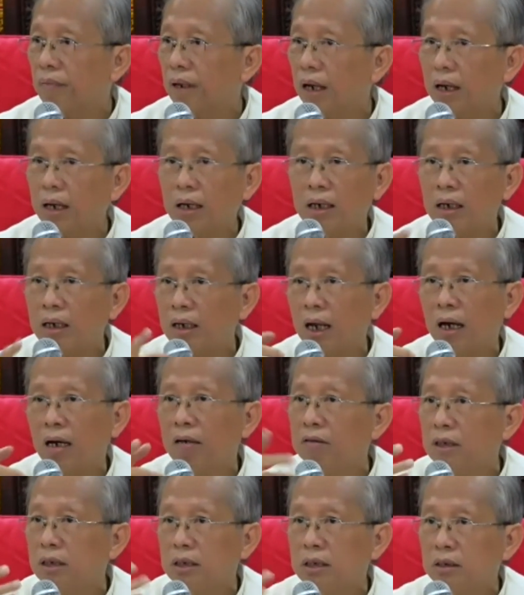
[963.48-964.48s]
and
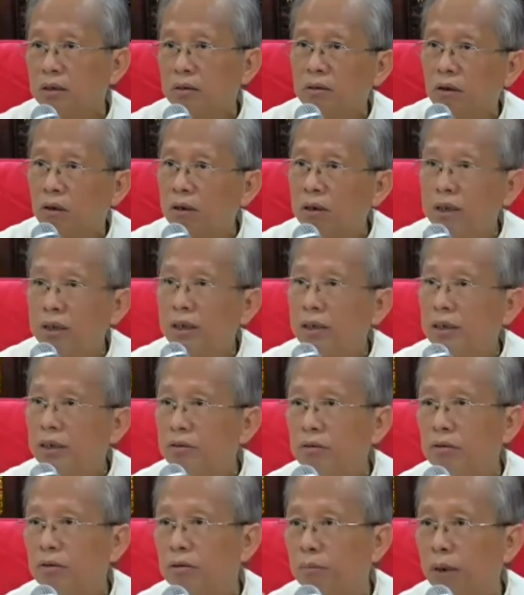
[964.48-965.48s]
allow this to
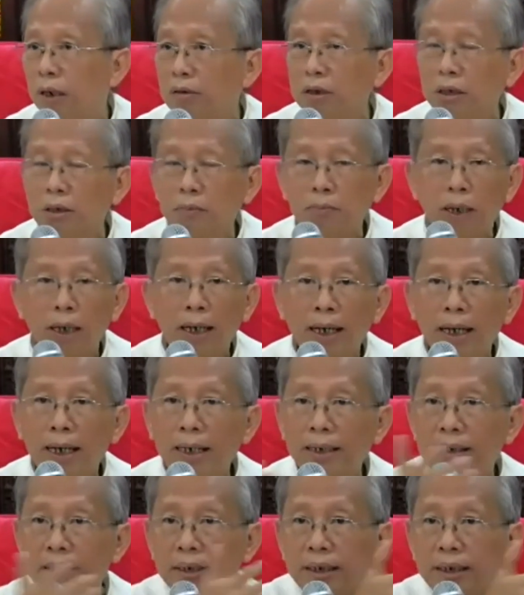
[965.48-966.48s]
continue to multiply
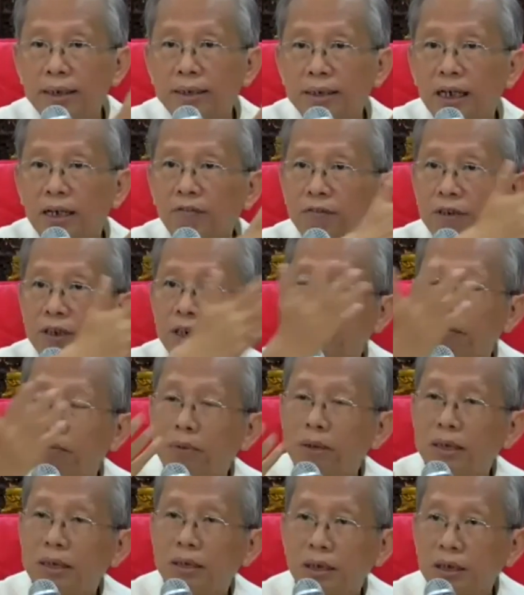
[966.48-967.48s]
and create suffering and
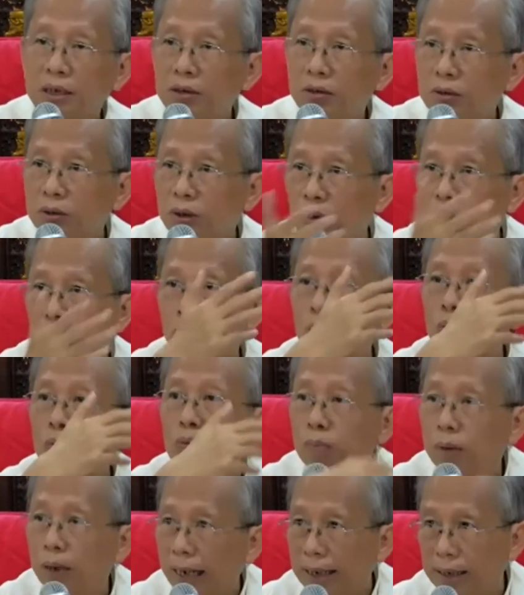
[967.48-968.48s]
misery to the
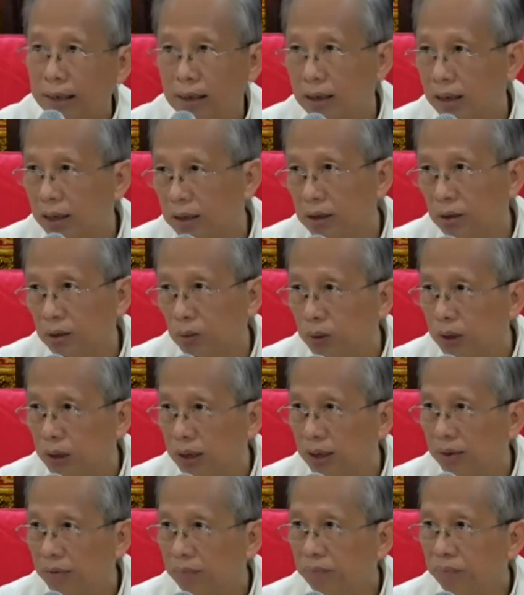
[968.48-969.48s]
whole planet and the
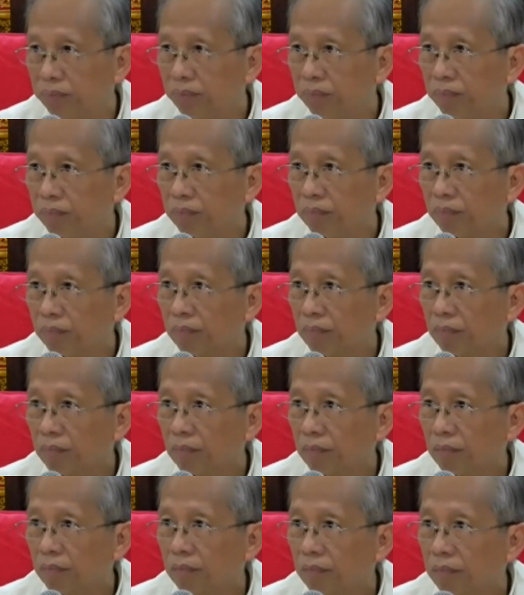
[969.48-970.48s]
world.
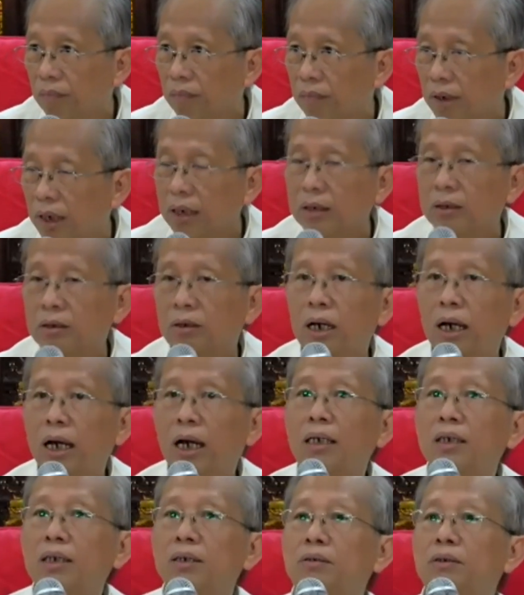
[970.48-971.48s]
That's why I
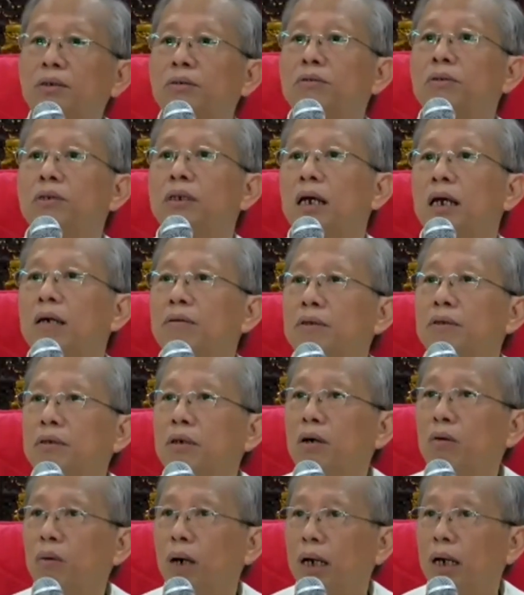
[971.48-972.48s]
used to tell you
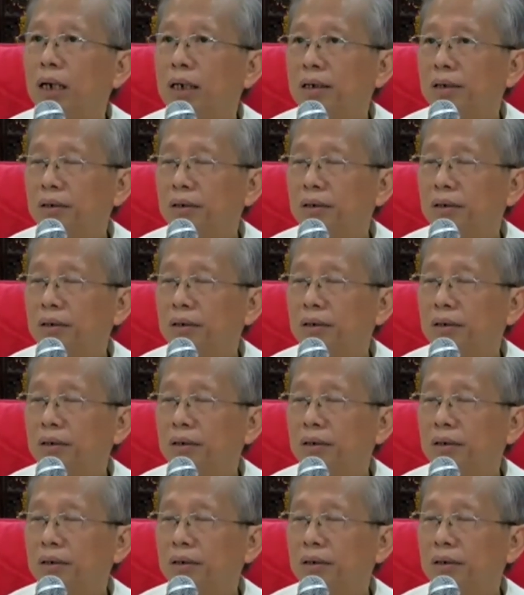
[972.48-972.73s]
all what,